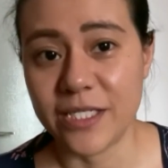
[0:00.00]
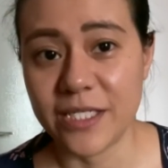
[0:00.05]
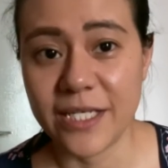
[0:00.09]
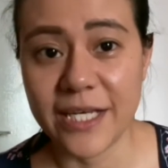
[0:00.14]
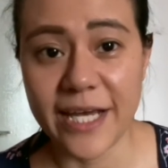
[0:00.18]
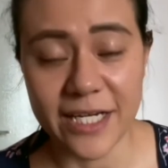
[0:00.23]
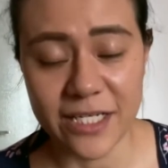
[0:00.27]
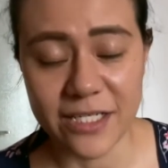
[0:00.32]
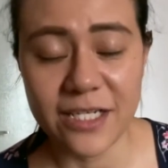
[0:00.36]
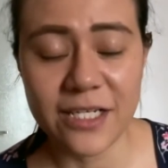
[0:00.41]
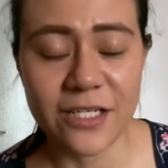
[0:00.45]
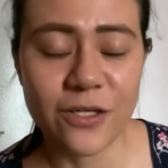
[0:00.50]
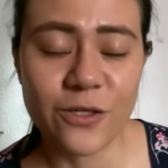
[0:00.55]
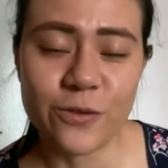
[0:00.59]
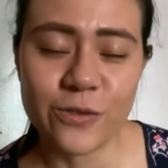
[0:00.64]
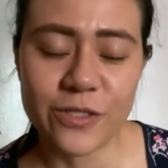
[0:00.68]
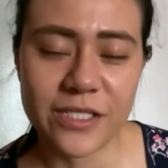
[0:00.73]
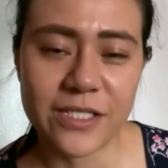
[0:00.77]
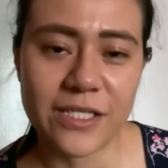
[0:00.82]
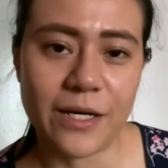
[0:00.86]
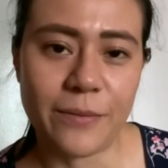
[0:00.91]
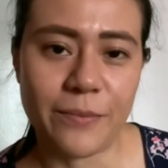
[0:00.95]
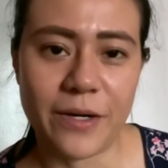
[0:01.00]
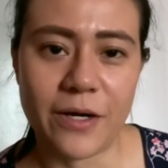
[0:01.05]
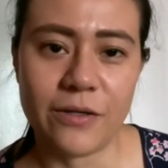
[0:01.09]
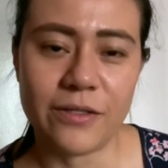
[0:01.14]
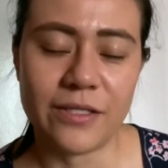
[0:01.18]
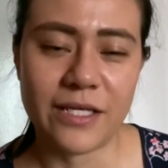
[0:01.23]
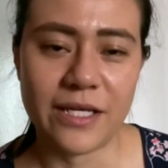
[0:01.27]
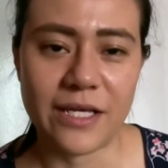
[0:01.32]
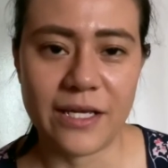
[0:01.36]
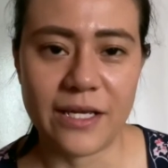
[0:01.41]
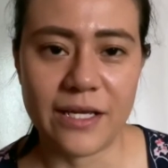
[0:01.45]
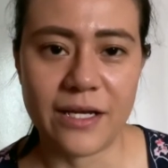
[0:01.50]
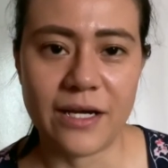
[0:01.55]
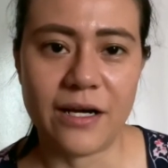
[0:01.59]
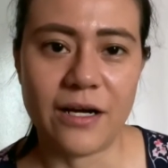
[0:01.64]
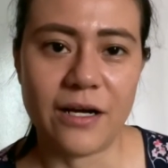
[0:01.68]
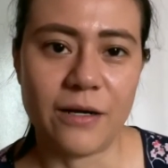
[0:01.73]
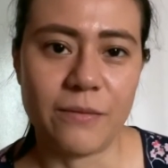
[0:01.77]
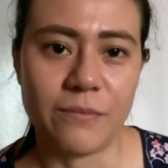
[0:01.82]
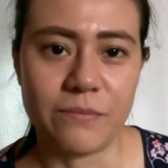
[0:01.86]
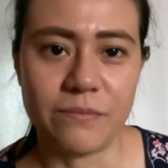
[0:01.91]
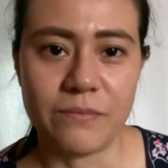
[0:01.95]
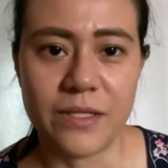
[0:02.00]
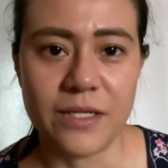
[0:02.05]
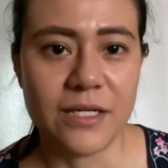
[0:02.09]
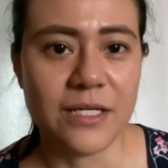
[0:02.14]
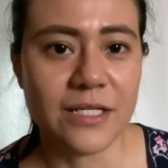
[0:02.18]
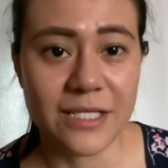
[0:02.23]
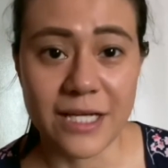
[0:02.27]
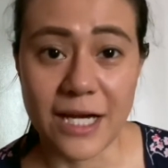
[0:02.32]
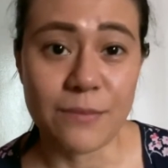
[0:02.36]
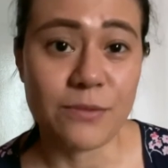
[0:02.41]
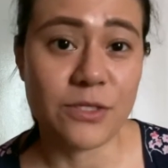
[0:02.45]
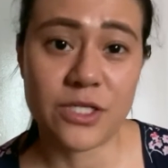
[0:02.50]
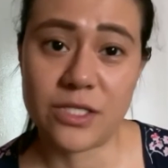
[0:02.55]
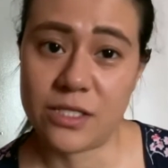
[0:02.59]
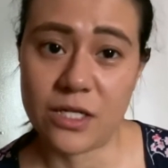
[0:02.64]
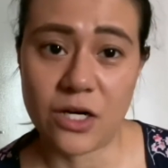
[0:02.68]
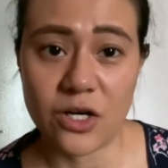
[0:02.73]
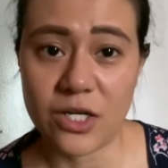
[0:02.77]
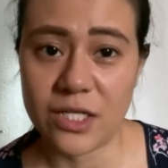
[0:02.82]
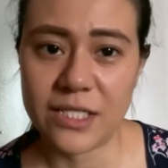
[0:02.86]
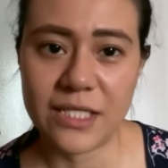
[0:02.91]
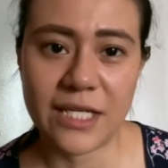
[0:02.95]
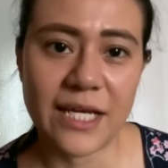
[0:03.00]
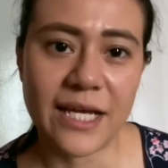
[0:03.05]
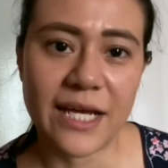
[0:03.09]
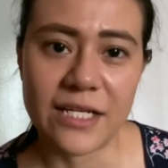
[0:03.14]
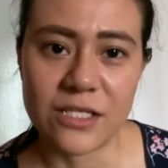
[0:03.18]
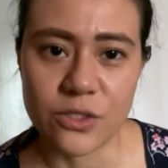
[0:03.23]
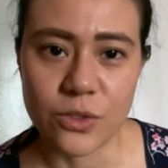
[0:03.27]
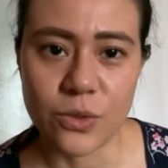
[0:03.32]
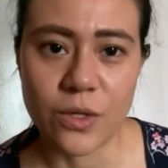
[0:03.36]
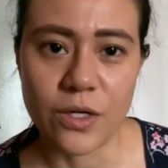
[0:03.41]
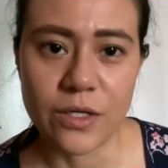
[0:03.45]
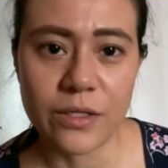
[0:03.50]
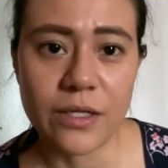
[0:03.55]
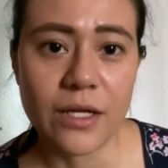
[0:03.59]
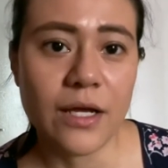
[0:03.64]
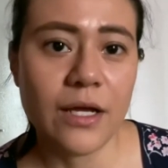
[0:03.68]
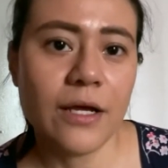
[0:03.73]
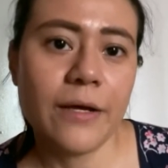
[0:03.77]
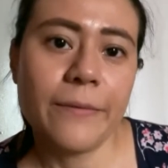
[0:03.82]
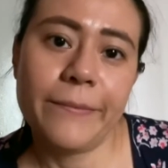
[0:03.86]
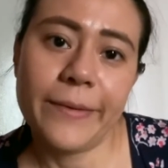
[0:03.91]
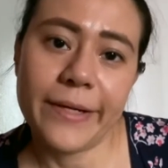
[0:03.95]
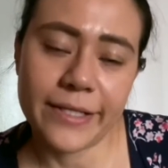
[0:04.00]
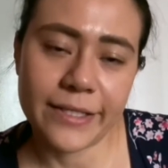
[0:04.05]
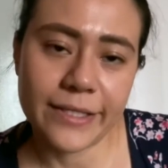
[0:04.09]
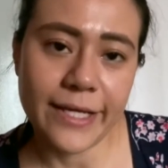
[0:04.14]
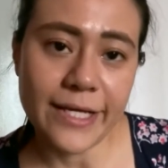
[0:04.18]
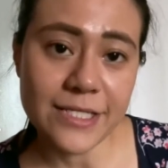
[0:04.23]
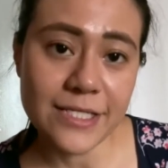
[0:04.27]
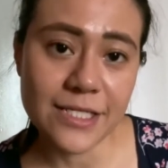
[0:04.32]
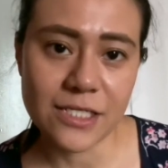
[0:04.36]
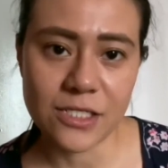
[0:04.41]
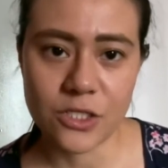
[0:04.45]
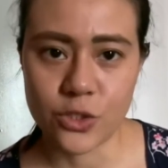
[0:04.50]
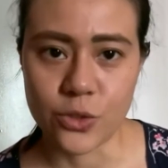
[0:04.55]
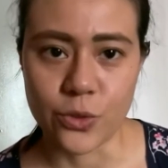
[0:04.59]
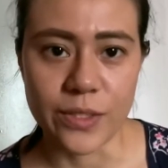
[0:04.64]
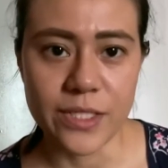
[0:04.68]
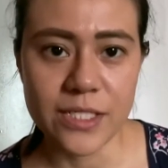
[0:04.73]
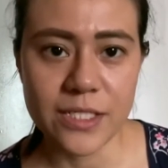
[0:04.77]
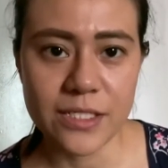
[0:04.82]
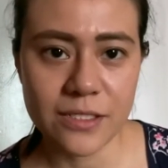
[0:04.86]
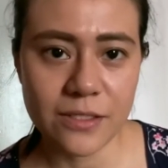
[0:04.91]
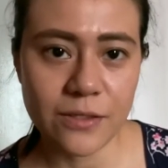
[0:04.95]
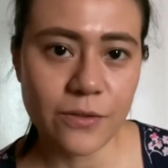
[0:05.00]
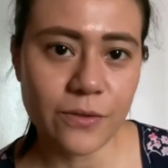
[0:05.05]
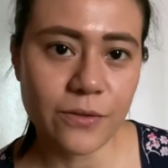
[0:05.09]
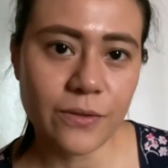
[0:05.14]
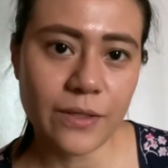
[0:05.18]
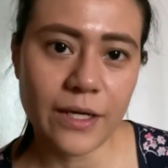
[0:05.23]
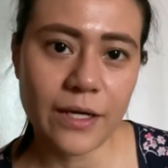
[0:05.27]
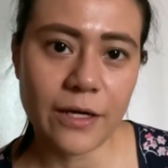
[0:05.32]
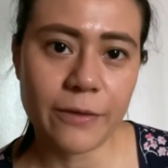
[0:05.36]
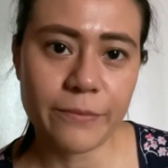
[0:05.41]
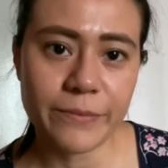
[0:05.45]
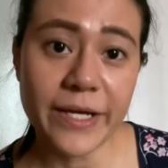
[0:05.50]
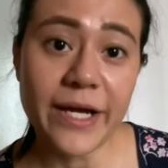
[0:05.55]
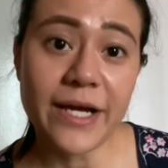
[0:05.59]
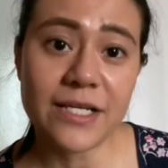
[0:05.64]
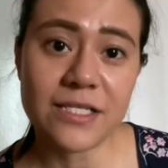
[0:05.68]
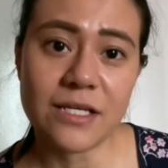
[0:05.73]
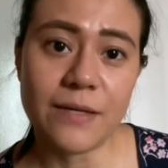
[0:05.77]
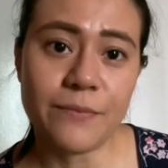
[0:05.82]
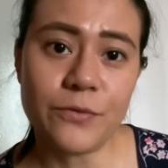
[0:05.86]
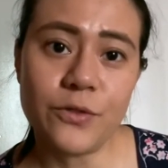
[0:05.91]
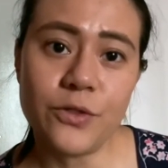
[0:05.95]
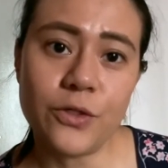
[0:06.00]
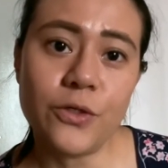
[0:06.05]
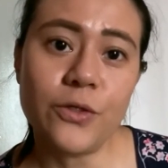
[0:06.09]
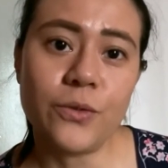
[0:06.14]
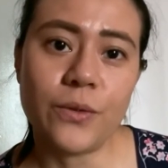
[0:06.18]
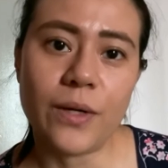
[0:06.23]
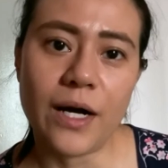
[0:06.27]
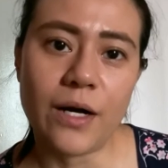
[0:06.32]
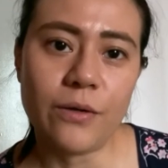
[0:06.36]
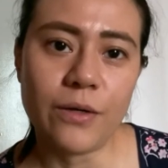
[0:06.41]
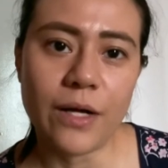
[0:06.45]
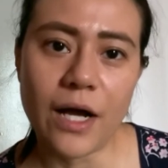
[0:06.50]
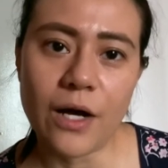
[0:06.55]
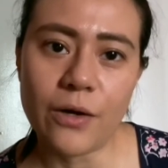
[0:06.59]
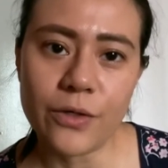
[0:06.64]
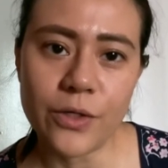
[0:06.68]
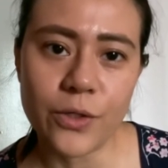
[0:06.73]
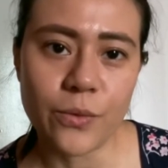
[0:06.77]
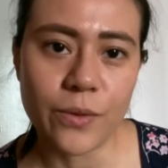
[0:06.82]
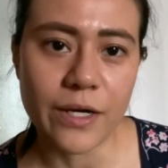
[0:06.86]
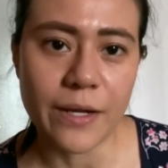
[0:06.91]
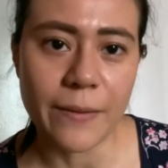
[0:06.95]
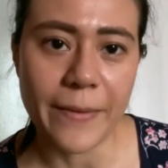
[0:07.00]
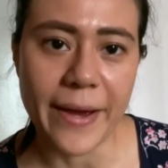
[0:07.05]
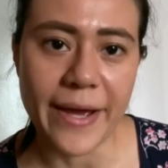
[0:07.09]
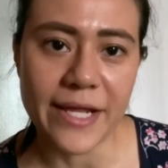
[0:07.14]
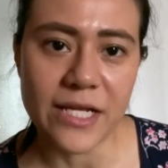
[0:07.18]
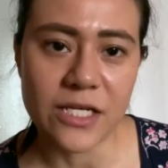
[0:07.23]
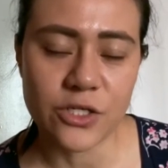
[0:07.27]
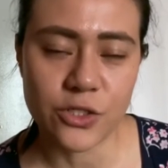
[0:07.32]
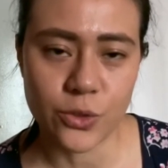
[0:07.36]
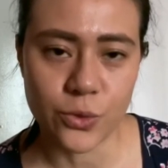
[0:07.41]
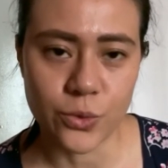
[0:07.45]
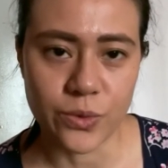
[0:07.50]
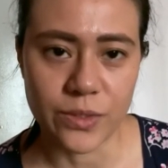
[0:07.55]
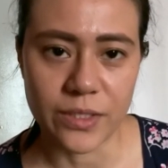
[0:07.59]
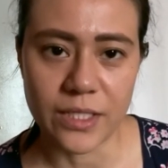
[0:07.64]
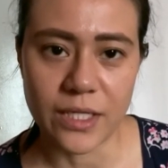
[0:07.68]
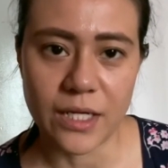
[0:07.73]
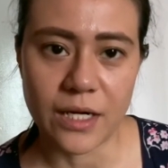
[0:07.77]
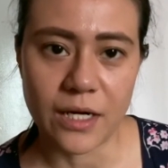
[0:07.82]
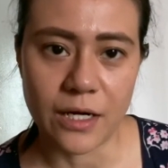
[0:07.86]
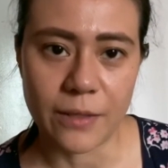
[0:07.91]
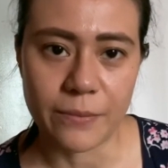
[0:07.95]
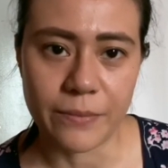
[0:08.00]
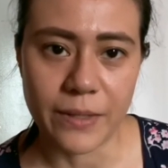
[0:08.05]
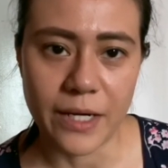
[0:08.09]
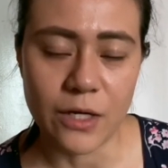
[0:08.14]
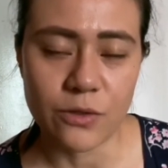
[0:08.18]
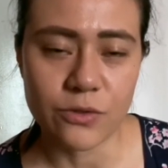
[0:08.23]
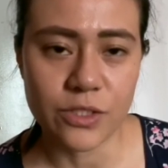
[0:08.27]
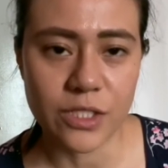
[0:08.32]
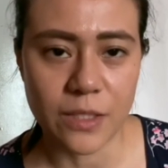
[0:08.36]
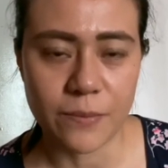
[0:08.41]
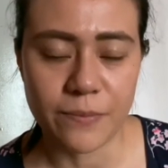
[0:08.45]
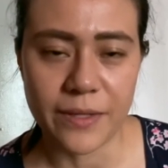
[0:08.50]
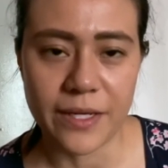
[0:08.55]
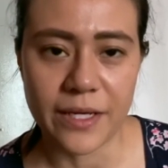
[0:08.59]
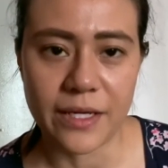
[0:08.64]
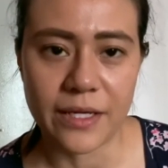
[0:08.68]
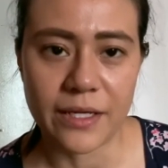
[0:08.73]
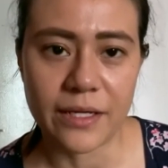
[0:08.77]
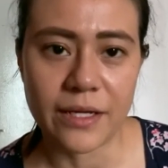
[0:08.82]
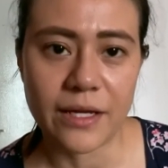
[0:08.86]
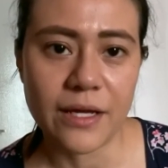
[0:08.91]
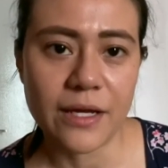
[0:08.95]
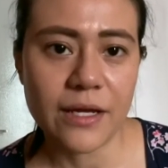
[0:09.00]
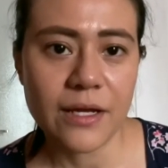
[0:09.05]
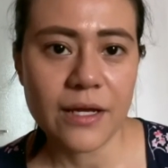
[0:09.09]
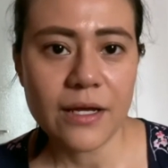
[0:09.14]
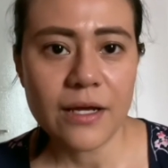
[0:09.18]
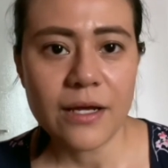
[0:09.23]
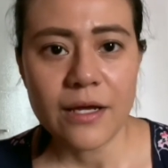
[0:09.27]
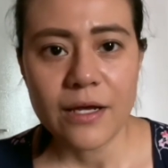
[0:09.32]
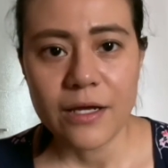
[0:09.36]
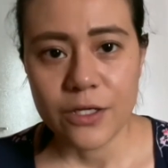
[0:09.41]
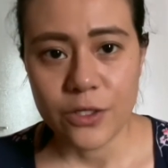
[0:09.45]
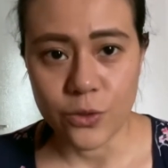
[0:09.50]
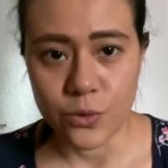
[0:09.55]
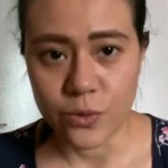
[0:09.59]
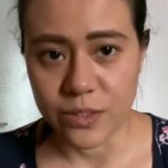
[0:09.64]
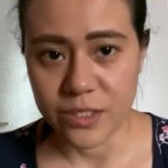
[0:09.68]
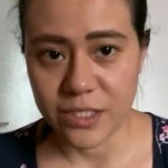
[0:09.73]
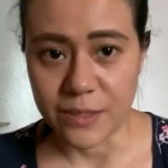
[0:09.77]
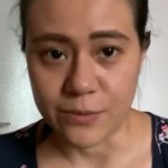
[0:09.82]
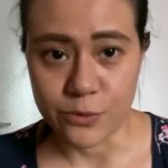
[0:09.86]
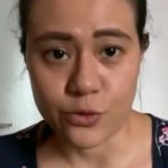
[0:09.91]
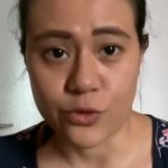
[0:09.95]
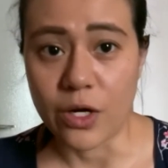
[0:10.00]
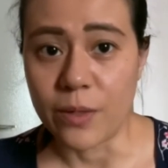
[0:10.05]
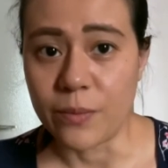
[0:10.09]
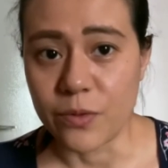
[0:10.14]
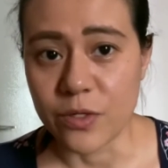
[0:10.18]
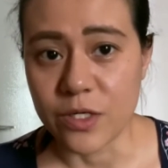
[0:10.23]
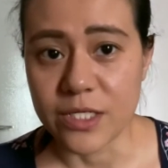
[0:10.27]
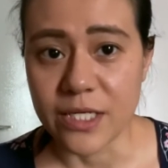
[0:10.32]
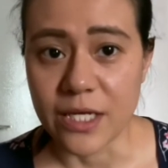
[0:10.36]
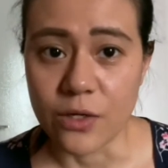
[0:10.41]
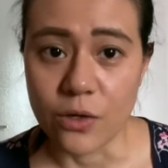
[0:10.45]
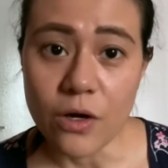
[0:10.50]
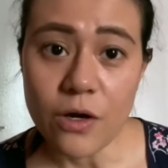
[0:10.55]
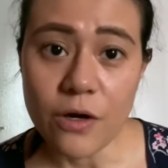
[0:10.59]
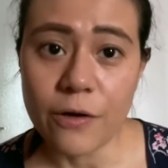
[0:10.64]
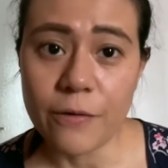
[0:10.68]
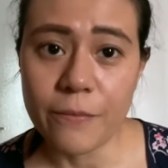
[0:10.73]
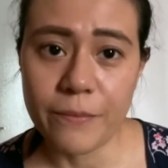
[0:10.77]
He actually knows about the type start thing and so on, but that's his choice. So yeah, it's up to you how you want to manage your housekeeping, your subscribers and all.